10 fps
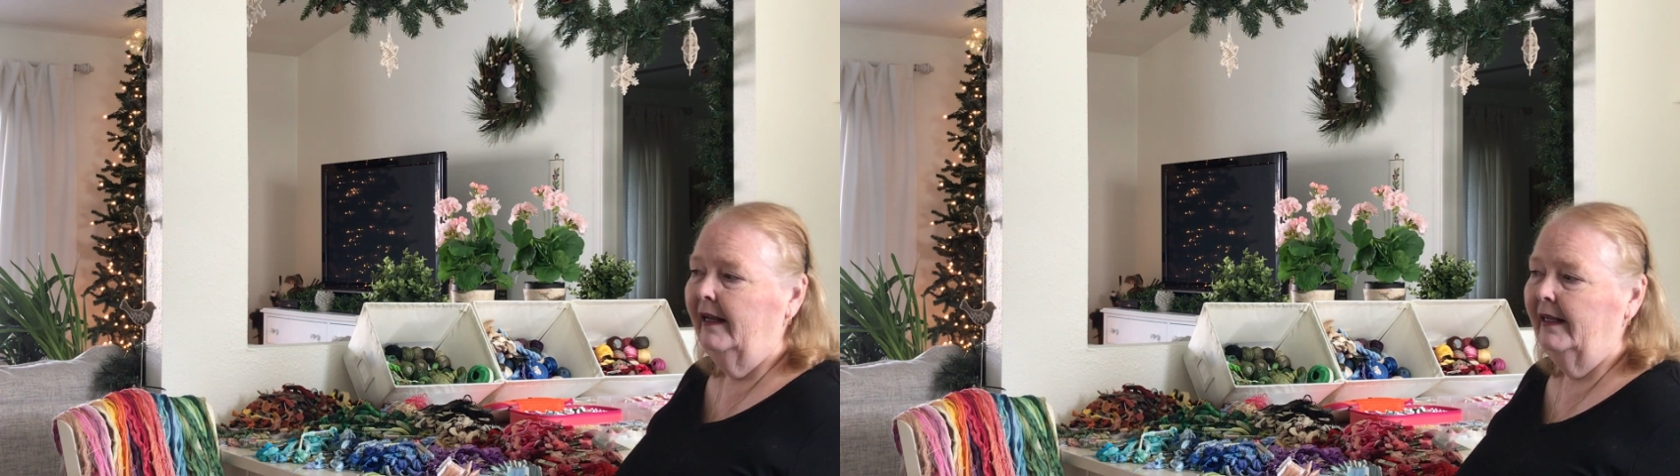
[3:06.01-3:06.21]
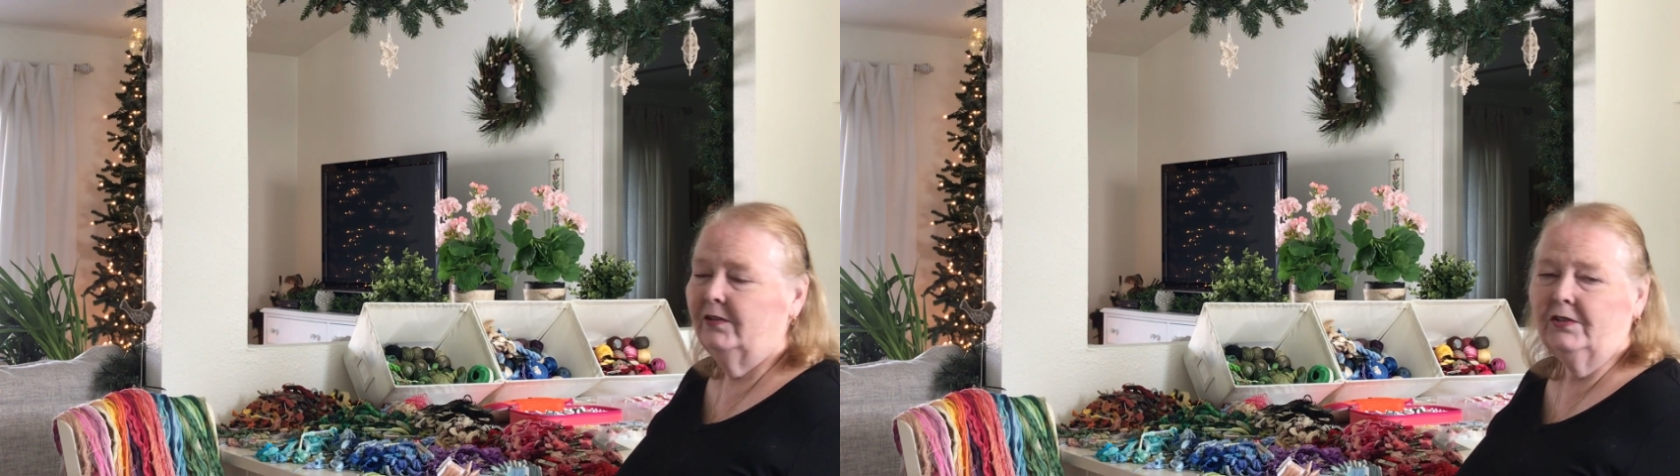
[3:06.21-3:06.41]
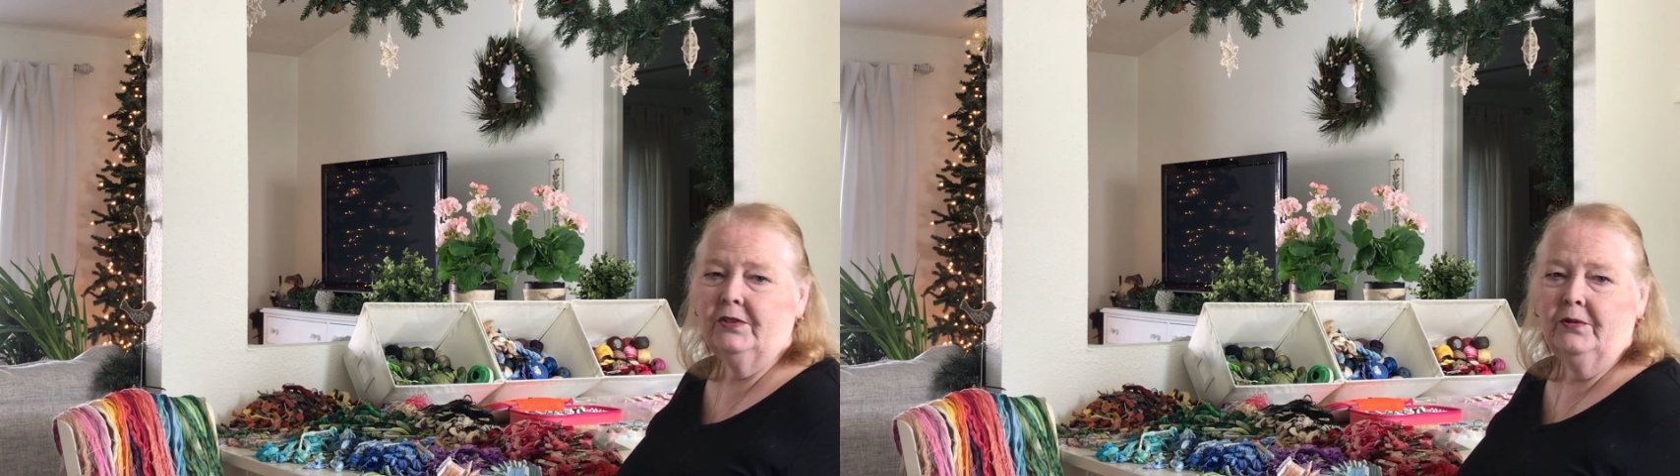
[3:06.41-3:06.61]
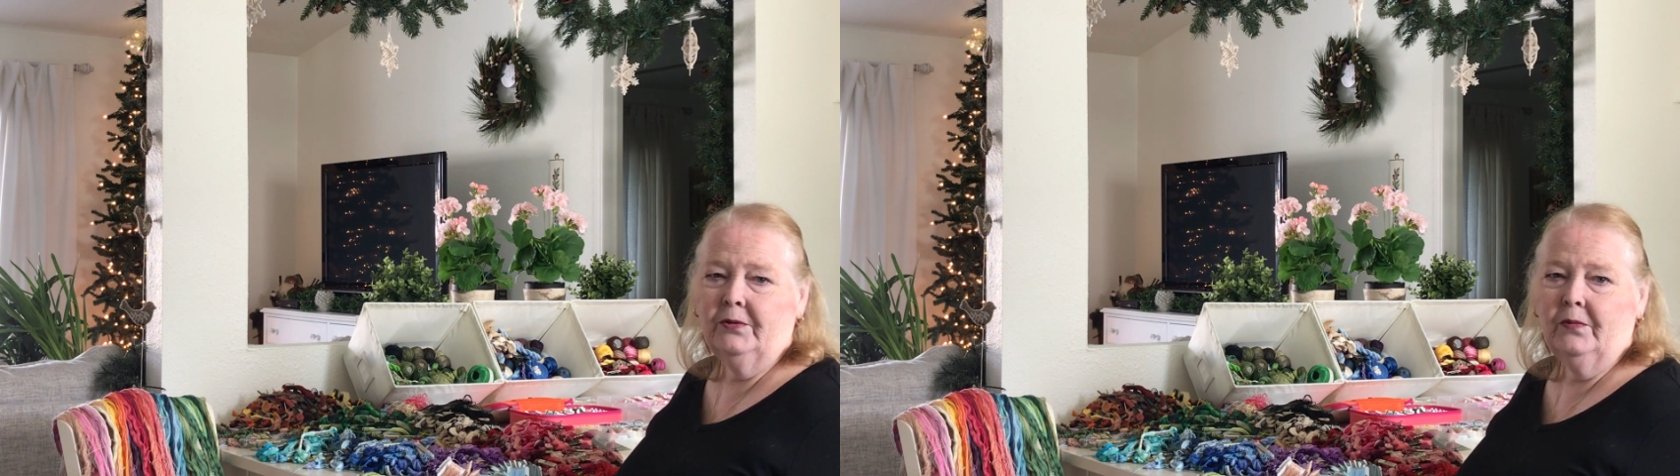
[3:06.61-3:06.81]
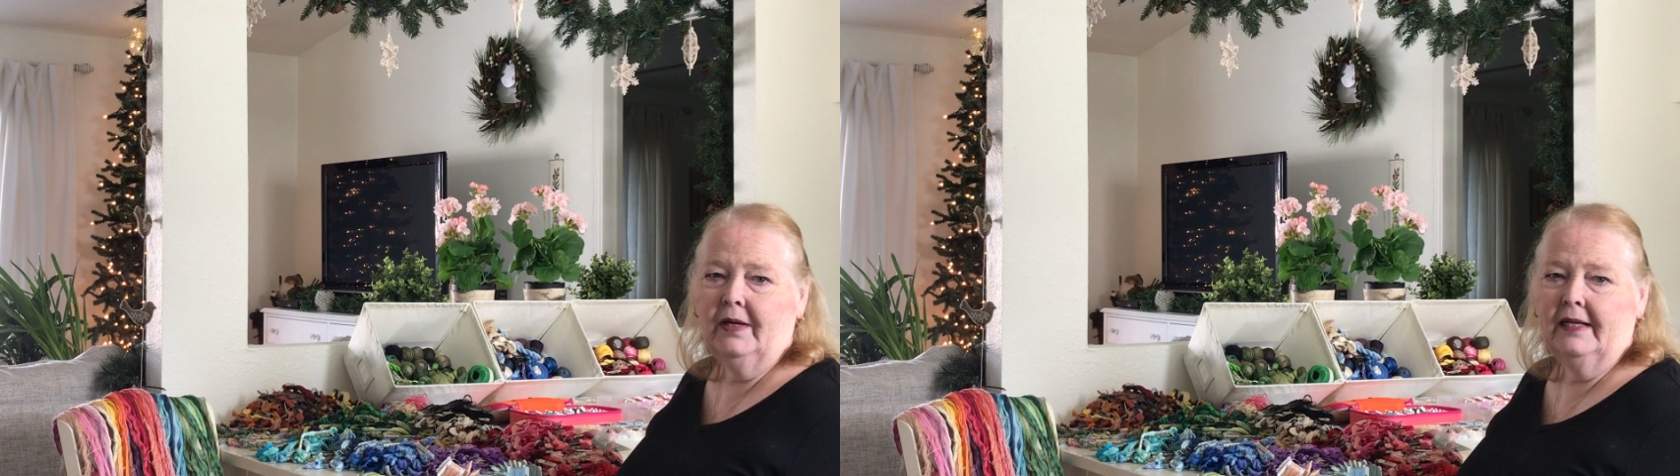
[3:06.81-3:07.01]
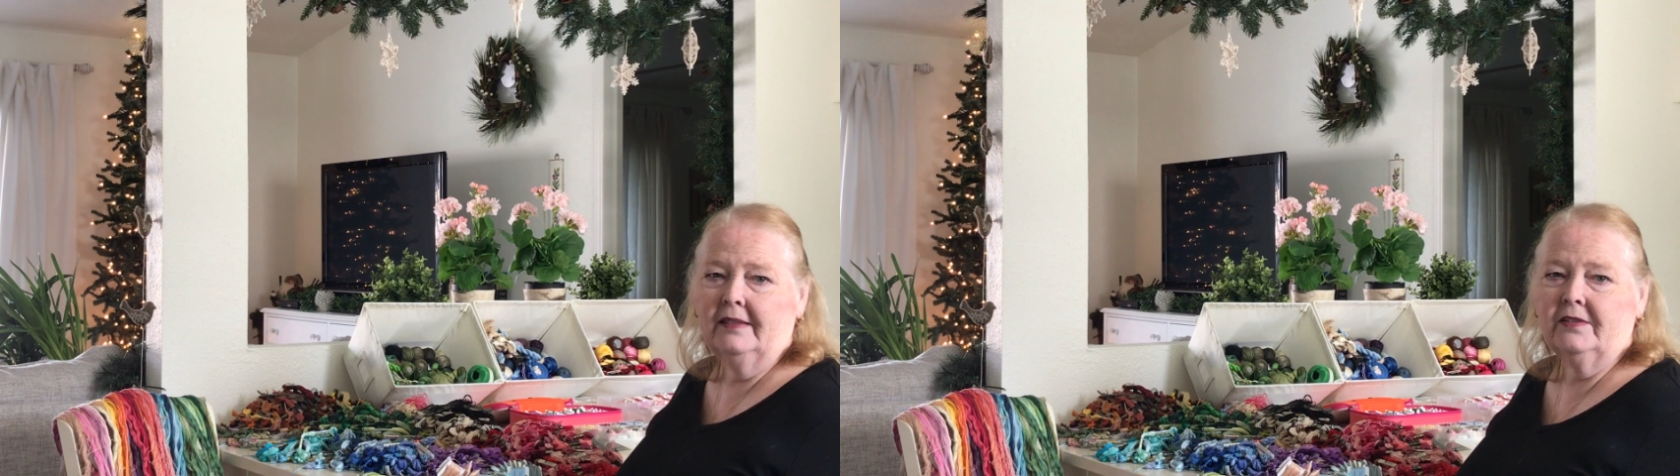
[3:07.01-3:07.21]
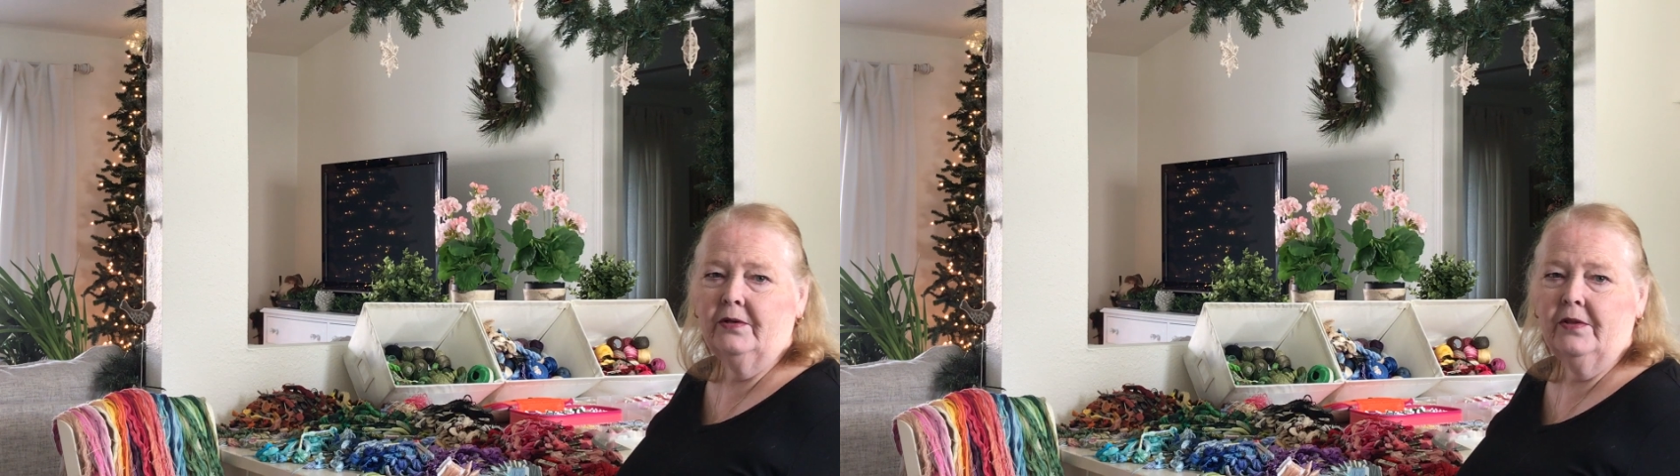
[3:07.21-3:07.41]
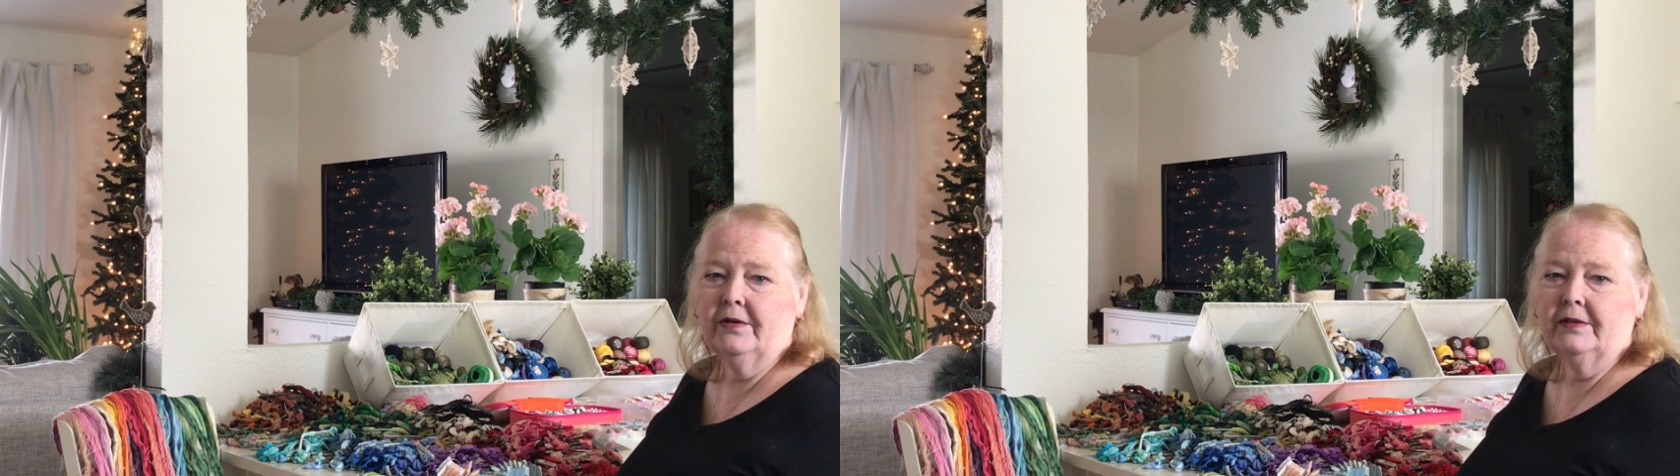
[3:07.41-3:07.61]
and stowed away
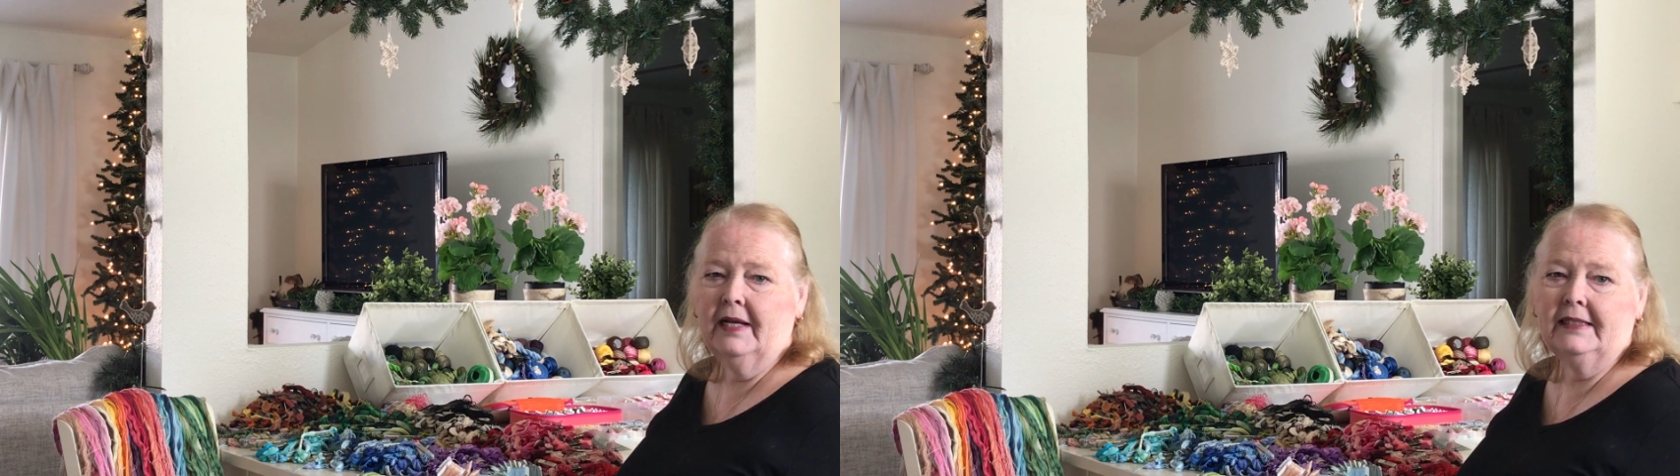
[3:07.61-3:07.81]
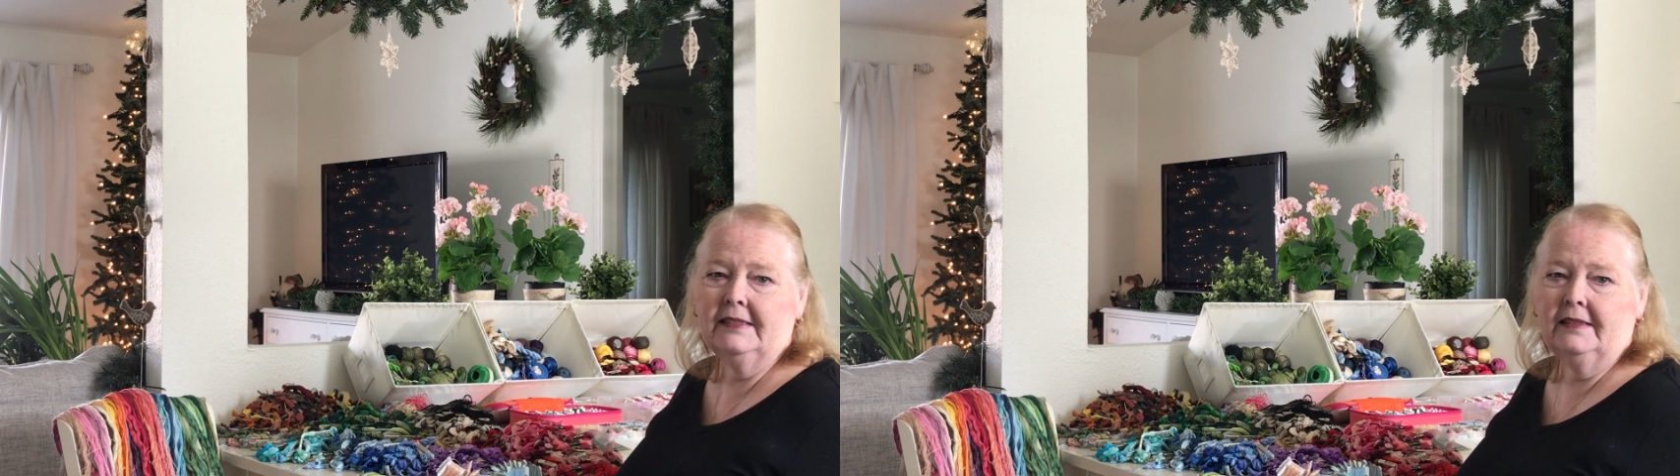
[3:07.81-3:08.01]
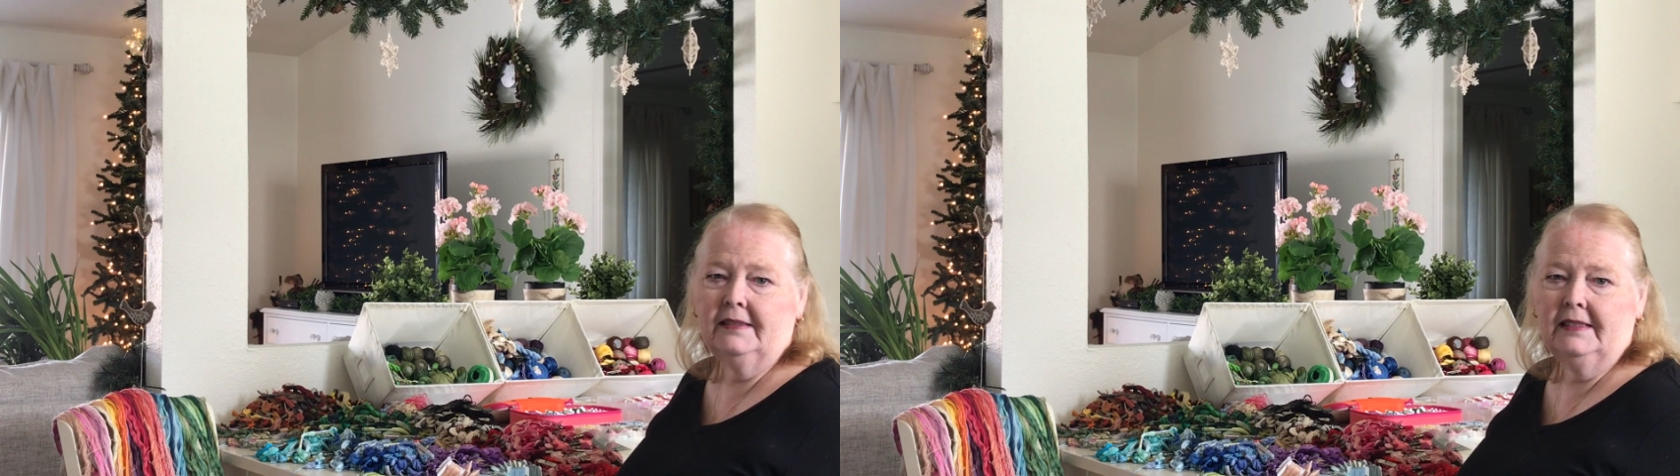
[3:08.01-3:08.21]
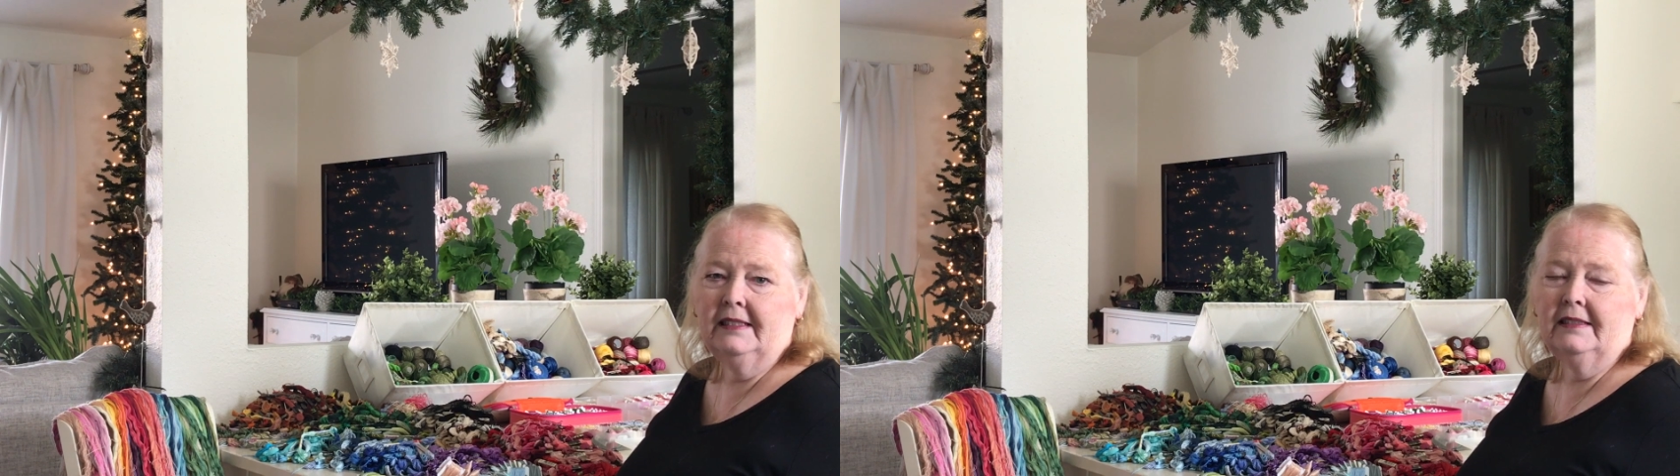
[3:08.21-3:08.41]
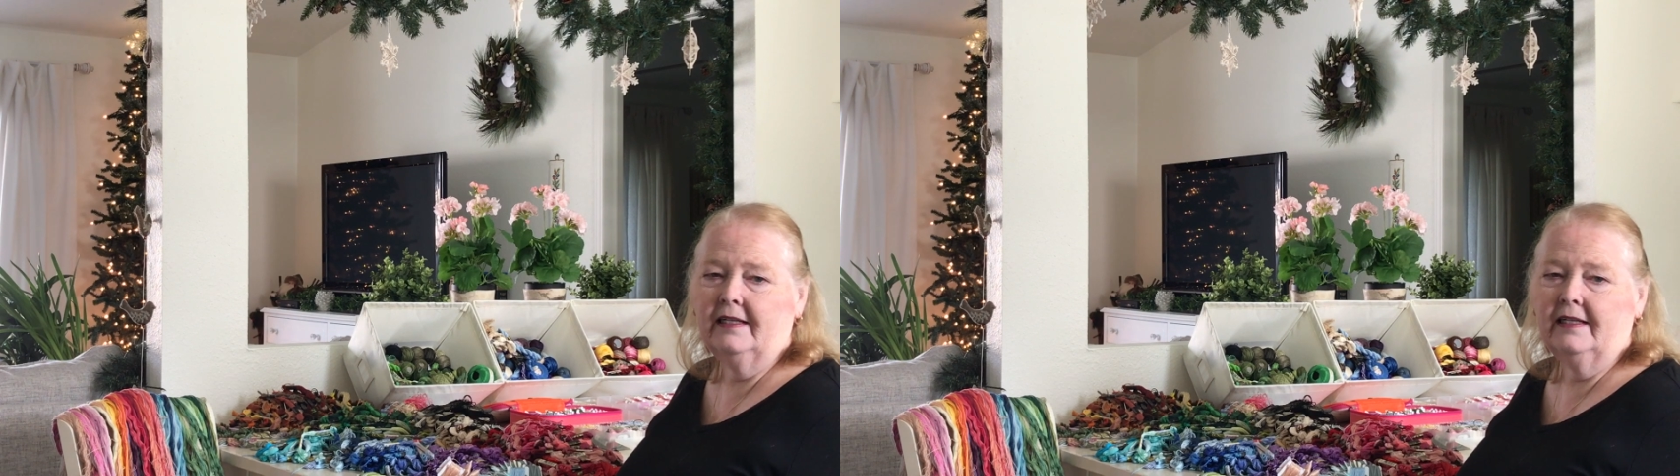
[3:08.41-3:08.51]
so they're nice and neat,